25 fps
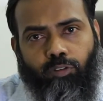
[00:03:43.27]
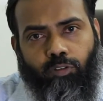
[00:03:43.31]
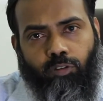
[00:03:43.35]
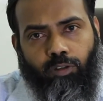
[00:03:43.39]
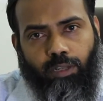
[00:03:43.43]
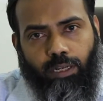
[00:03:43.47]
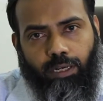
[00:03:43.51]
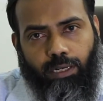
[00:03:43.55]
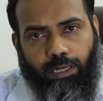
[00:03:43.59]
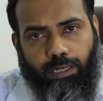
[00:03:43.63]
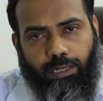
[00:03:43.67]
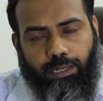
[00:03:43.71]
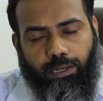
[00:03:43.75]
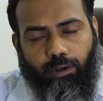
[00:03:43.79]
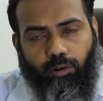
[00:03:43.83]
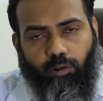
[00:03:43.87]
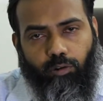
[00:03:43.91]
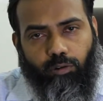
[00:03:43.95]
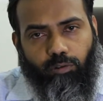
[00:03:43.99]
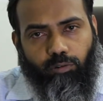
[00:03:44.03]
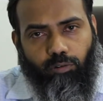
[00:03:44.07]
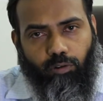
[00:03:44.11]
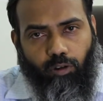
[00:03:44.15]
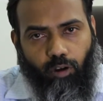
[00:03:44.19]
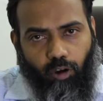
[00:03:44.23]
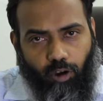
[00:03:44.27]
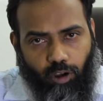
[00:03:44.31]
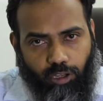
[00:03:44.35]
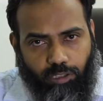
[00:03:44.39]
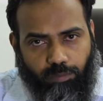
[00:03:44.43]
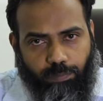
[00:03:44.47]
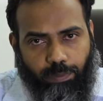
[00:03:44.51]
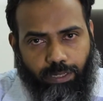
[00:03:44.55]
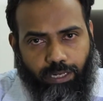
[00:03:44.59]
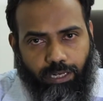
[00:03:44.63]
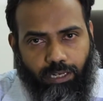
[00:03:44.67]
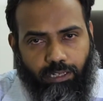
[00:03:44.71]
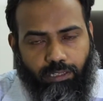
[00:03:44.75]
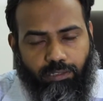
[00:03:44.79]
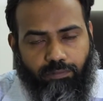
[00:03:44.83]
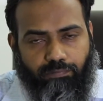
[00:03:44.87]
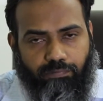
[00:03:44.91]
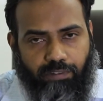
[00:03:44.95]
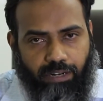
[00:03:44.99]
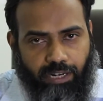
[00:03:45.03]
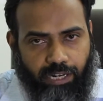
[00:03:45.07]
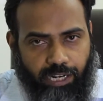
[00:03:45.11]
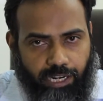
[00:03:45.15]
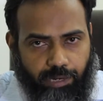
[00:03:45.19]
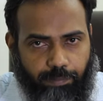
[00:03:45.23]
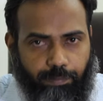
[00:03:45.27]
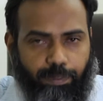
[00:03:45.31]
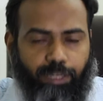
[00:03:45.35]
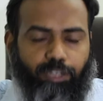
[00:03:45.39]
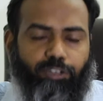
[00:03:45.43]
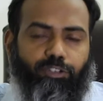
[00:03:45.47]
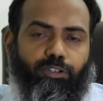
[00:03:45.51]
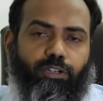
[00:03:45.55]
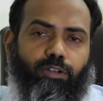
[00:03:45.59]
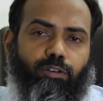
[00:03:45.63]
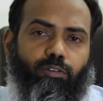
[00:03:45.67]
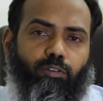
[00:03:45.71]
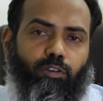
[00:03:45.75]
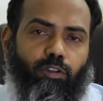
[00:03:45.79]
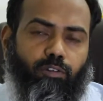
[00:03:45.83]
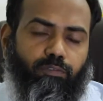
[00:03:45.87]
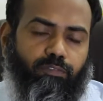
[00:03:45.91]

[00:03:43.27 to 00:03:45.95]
to the clinic or to the hospitals for admission or